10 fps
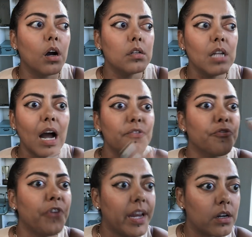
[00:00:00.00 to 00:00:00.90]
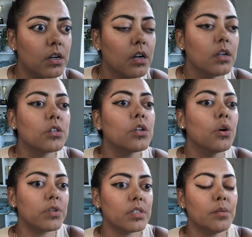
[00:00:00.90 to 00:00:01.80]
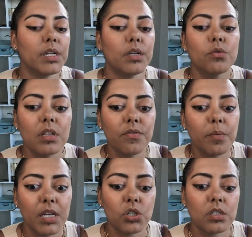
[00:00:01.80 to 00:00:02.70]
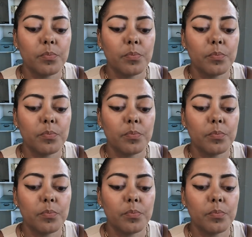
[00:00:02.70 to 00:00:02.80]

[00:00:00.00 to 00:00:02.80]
not fair to go to somebody who's living paycheck